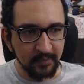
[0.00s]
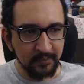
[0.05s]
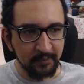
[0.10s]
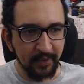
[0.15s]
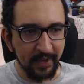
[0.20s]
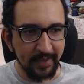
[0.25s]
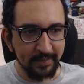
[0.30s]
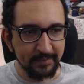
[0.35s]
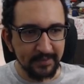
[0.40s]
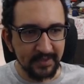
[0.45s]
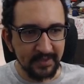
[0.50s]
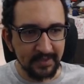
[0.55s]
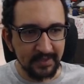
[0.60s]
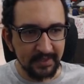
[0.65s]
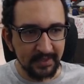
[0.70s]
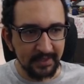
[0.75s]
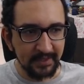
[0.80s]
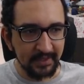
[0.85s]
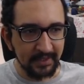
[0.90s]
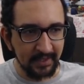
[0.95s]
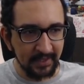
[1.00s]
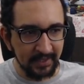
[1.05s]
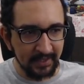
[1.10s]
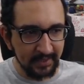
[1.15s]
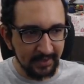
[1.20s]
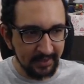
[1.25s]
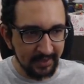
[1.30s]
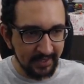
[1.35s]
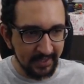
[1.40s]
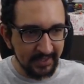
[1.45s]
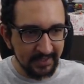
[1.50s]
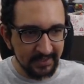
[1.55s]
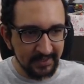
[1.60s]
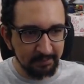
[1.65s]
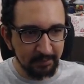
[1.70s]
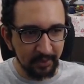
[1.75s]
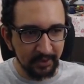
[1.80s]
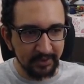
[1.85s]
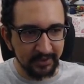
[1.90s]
frames in this